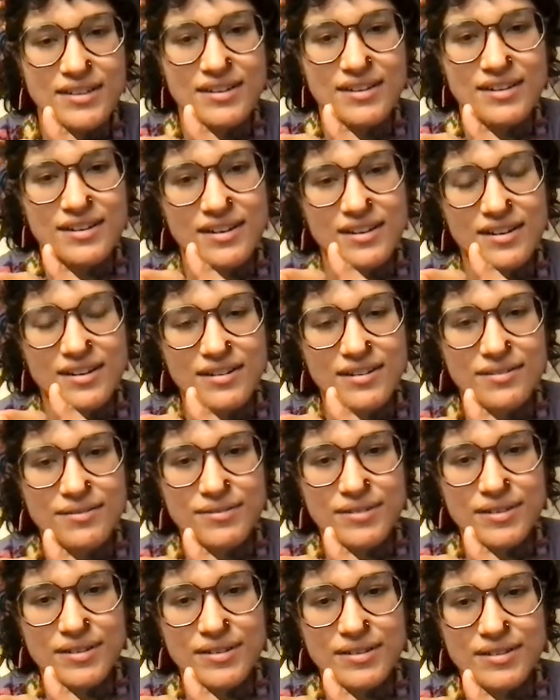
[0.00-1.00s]
uh,
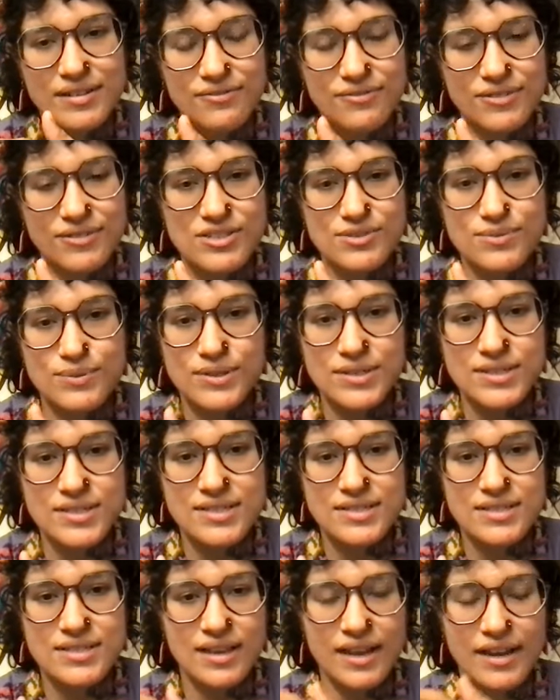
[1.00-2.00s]
which
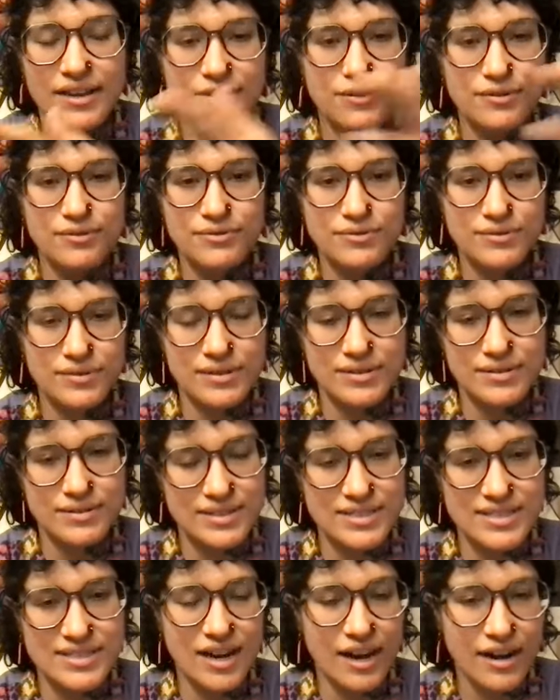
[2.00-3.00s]
was kind of
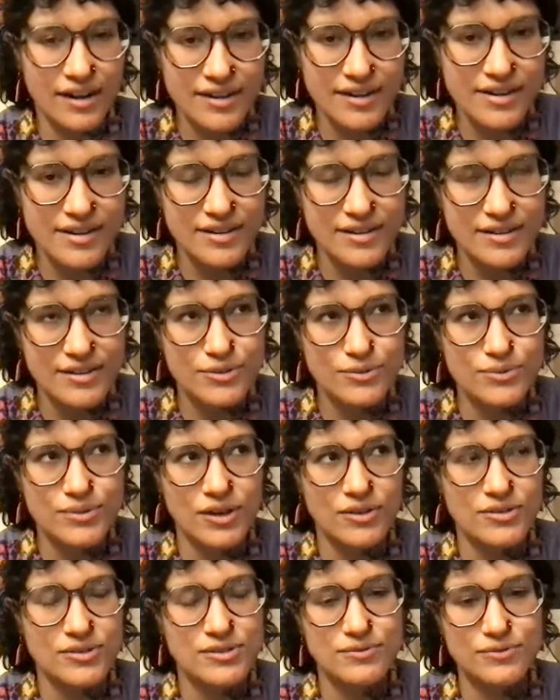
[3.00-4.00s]
it started in
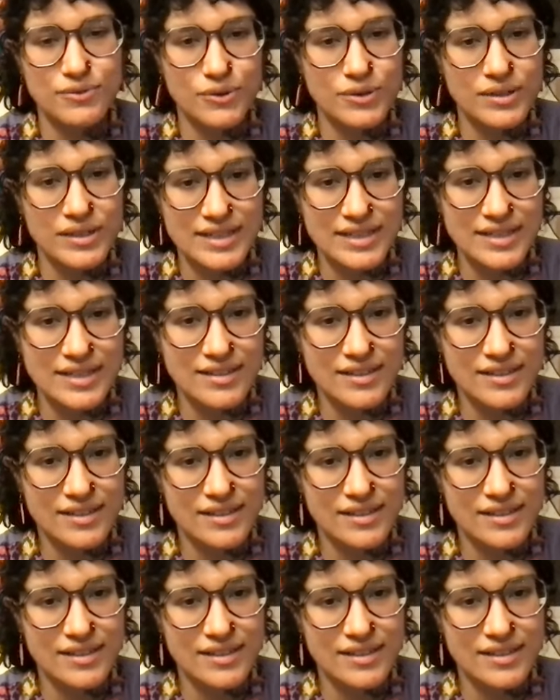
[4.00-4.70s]
2014